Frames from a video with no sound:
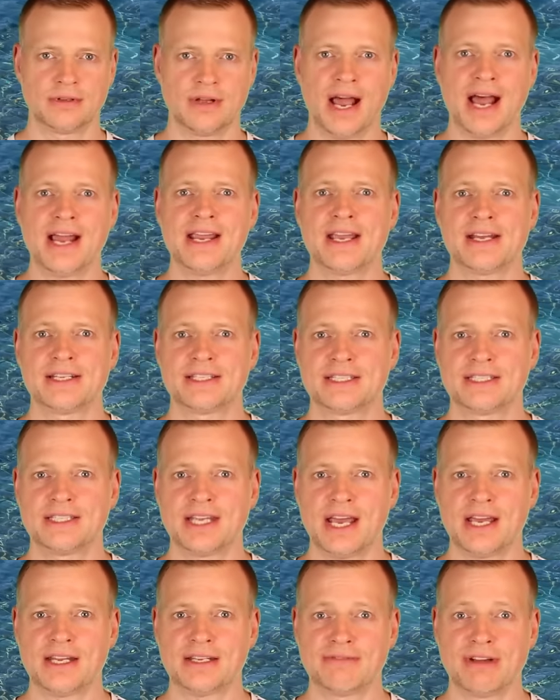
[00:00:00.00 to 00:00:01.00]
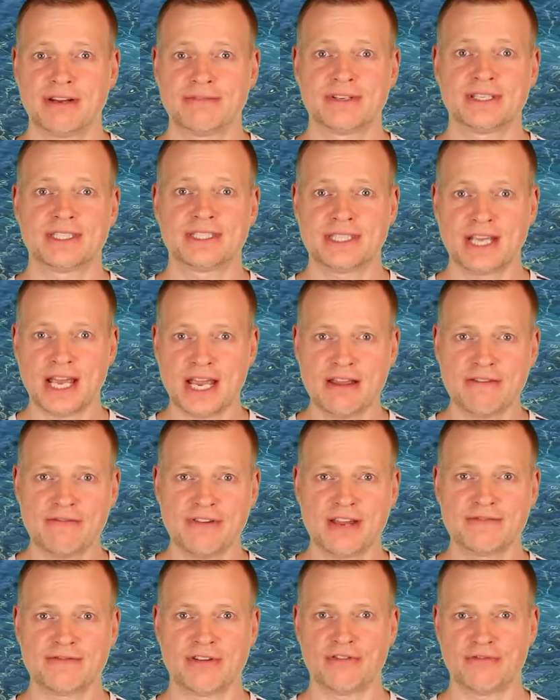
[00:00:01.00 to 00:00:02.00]
I had said that the safe
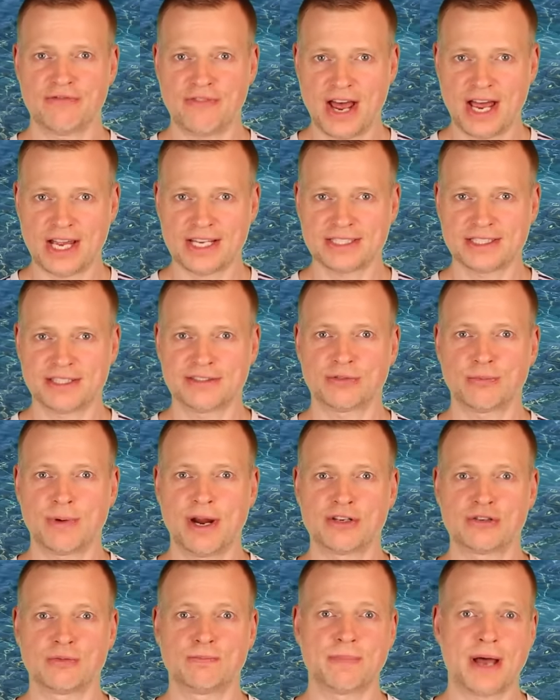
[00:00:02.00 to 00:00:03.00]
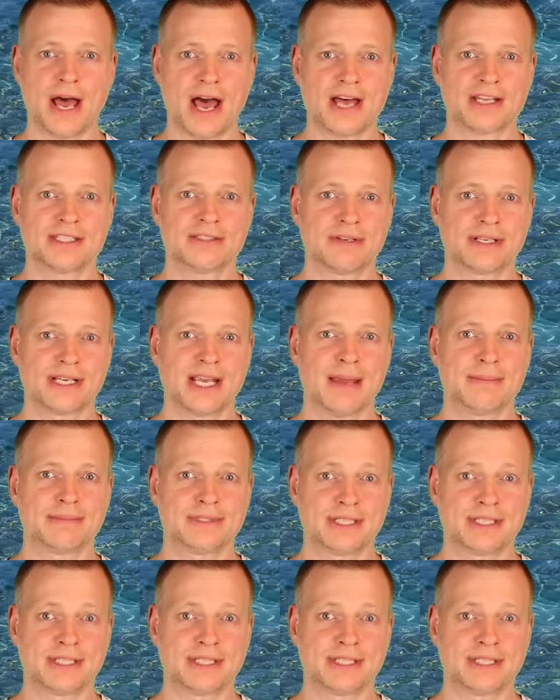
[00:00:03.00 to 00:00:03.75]
and the fastest way to pass the game